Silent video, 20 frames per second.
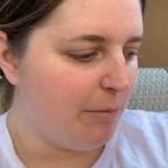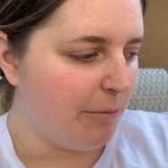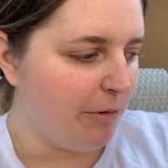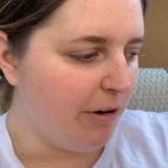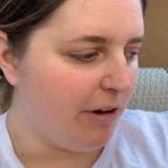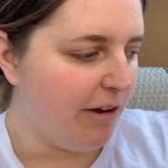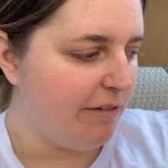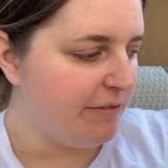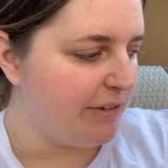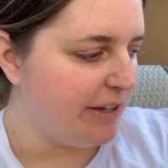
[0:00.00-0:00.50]
more
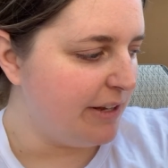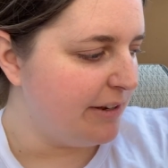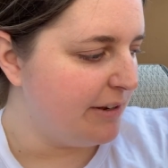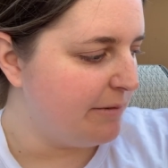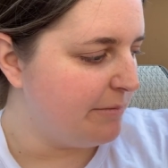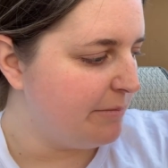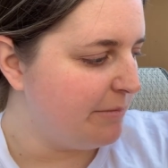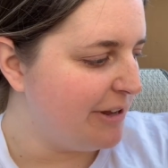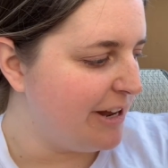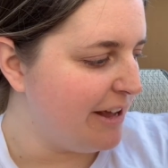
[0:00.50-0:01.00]
often,
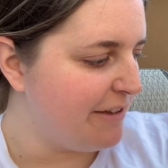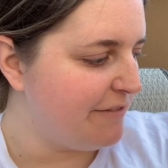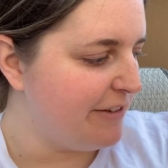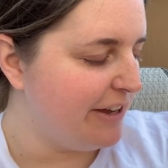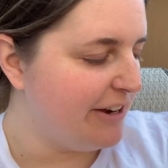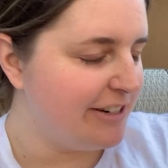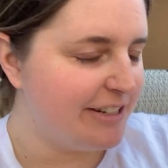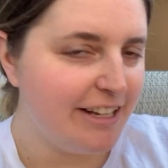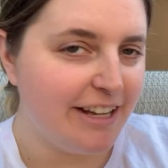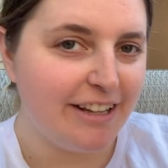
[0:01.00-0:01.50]
but I
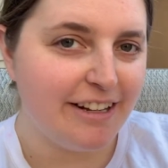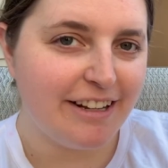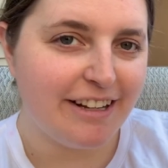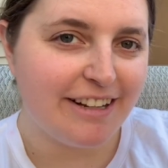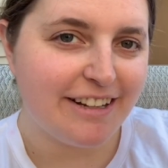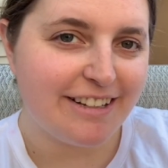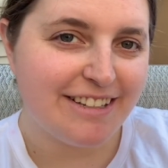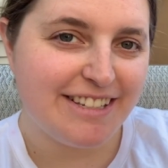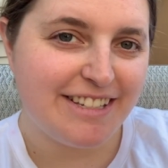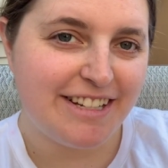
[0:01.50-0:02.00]
figured
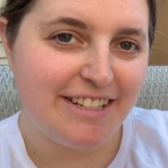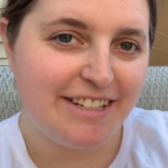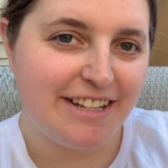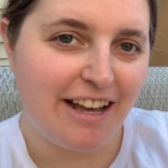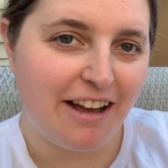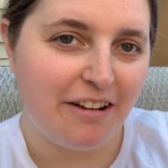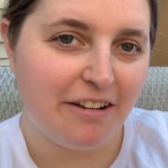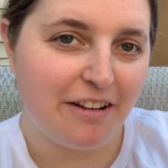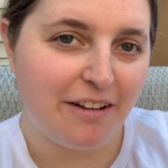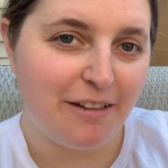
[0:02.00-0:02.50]
I'd sit
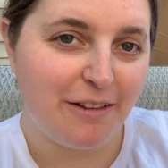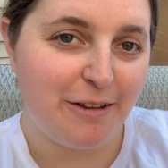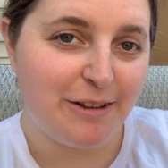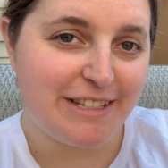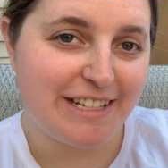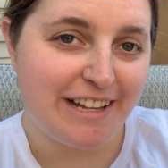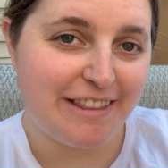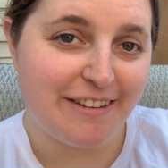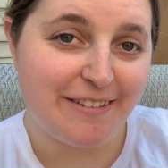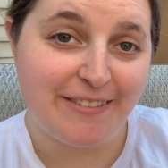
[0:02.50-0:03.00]
down and
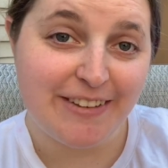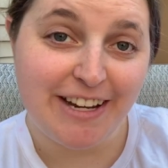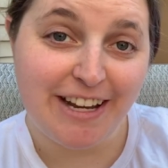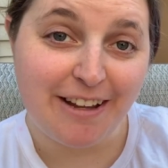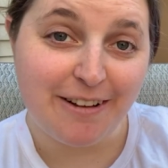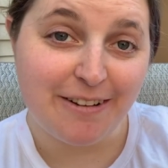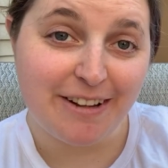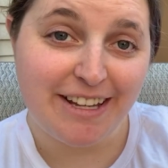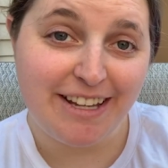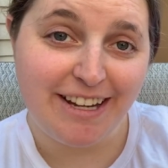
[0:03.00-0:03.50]
close out the
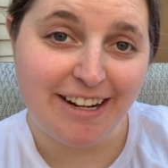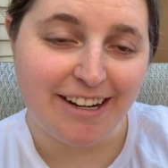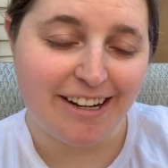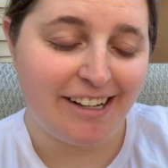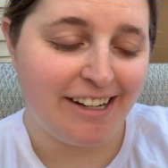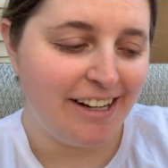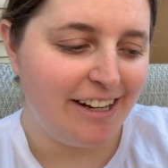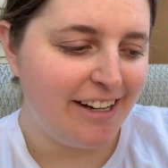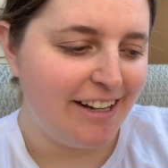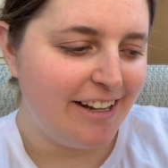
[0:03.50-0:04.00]
video
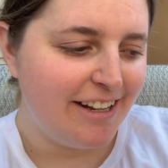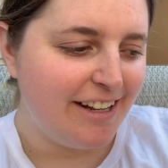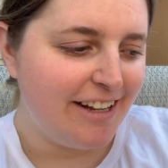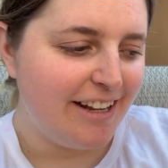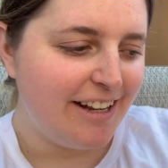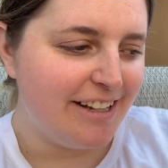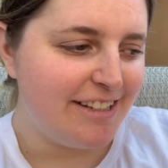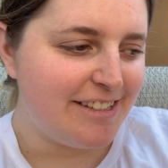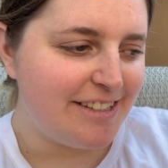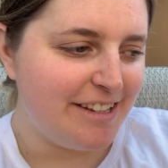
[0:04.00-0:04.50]
here
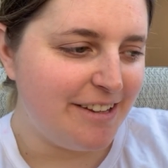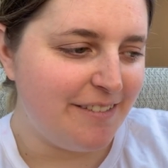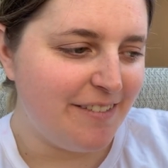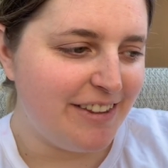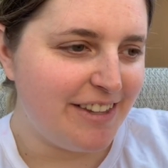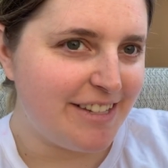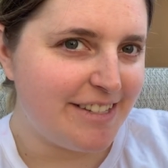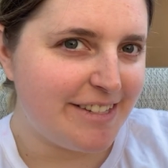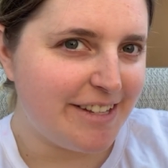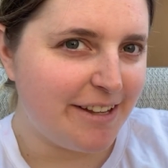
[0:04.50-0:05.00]
instead of
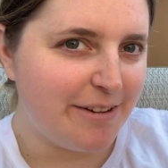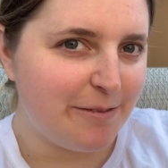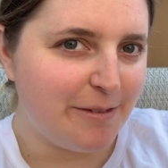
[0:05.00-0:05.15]
in the sun